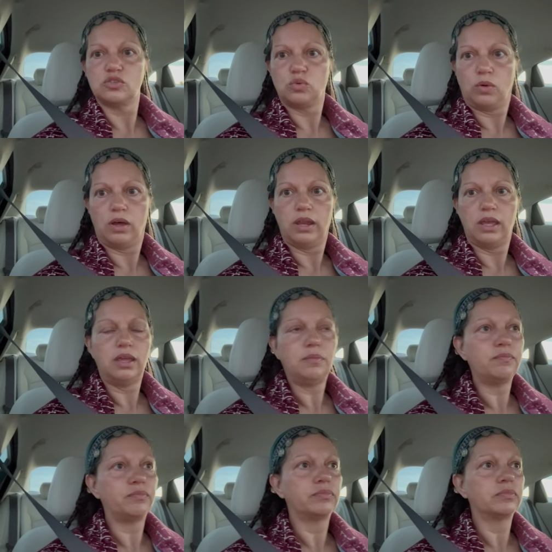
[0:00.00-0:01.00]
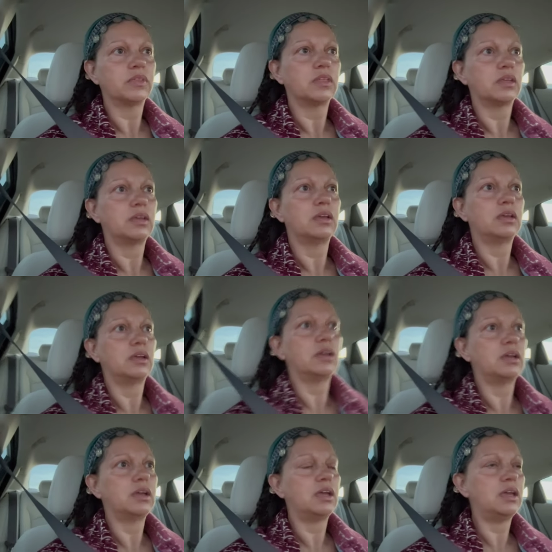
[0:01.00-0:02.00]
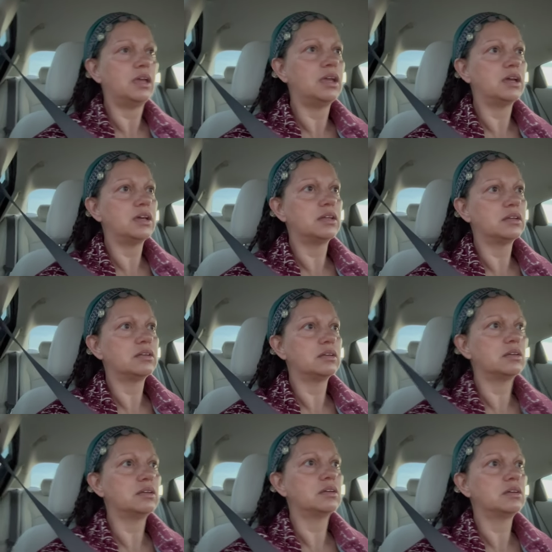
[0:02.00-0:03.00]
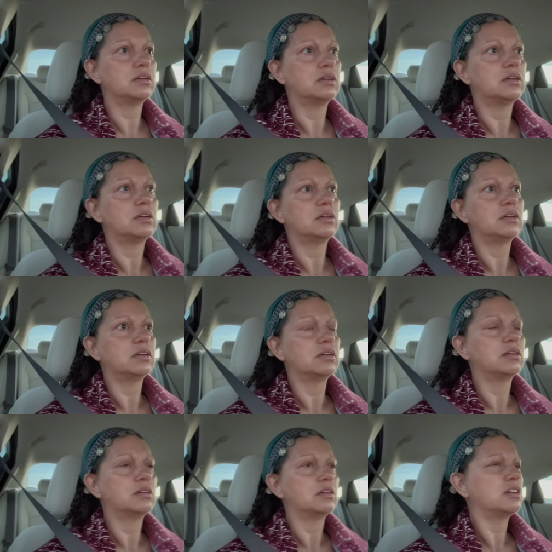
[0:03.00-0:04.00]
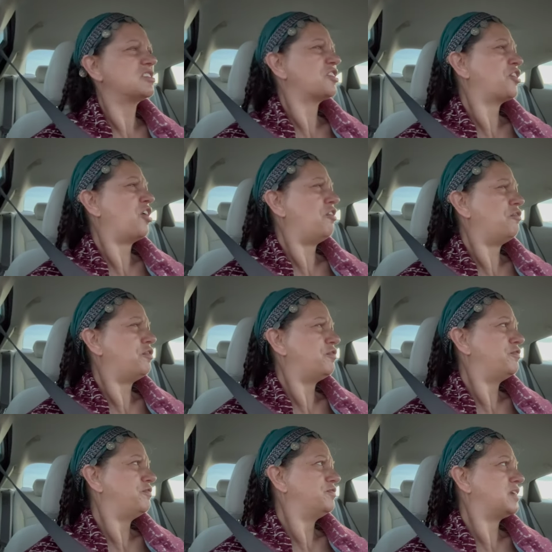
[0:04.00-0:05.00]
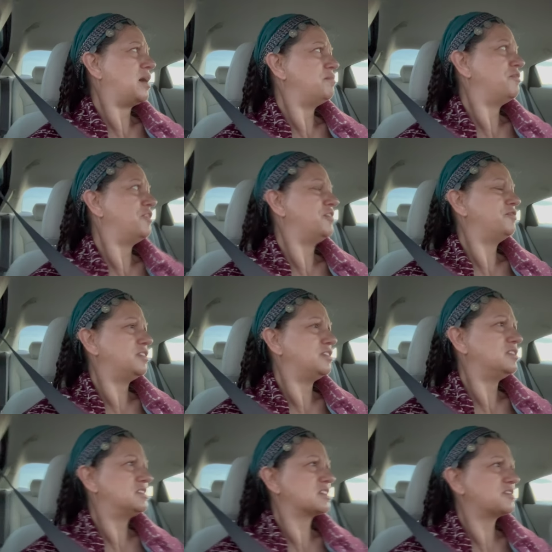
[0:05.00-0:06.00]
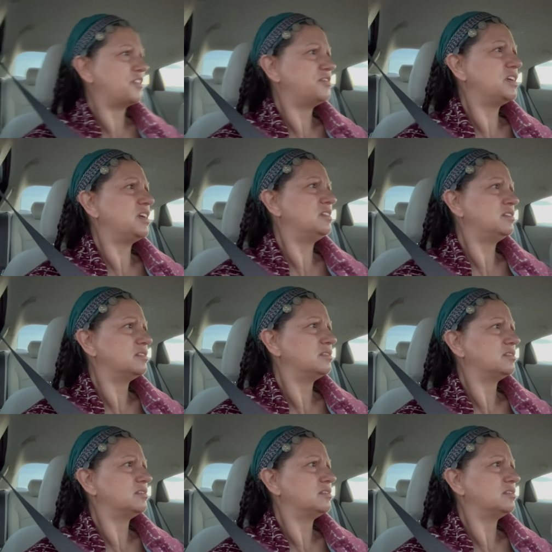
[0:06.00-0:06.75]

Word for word: 20. And is our call time 6.15?